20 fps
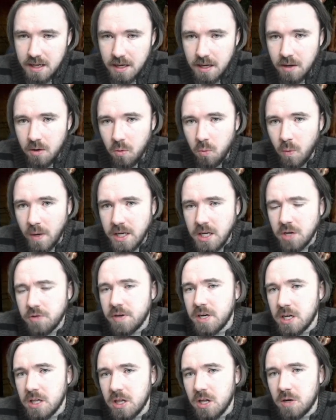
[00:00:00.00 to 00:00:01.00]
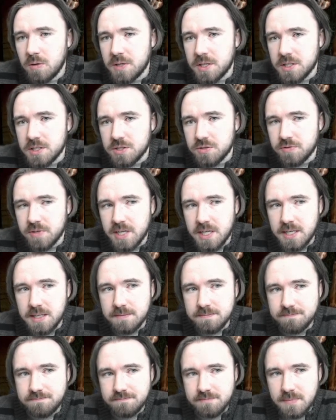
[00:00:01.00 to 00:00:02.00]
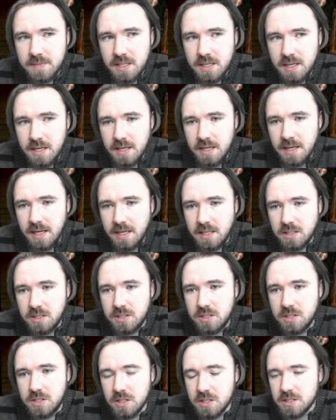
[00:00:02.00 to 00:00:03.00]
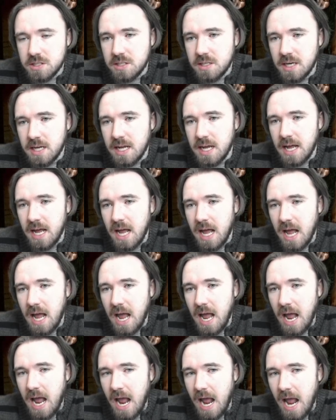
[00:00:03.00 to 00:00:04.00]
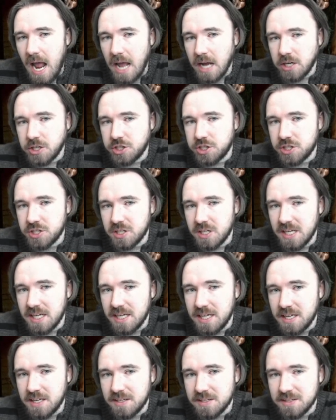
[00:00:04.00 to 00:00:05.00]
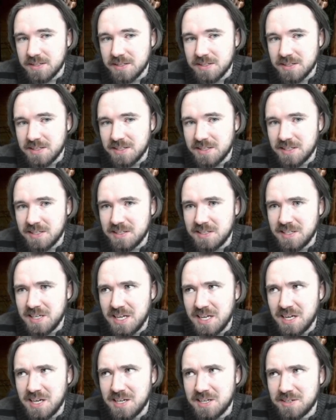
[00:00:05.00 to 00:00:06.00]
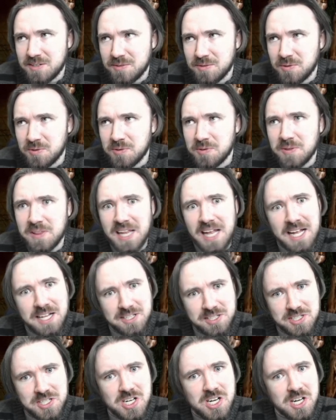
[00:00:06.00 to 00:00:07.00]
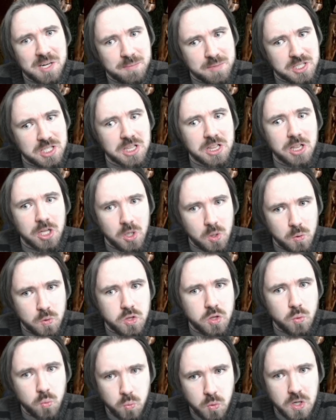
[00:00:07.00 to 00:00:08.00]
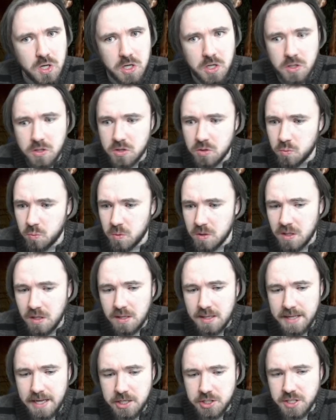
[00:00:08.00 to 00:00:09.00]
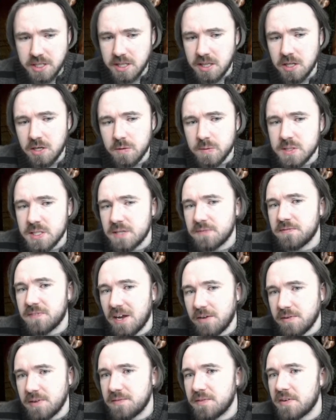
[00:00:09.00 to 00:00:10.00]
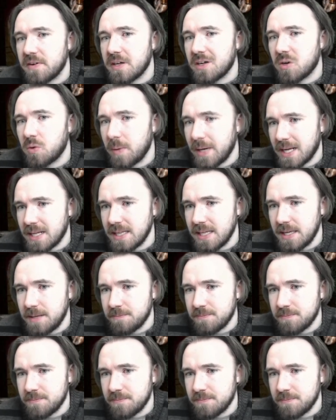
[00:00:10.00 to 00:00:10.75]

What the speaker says: when you're in a loading screen, it doesn't actually need all that time to load the world. The world actually loads in very, very quickly.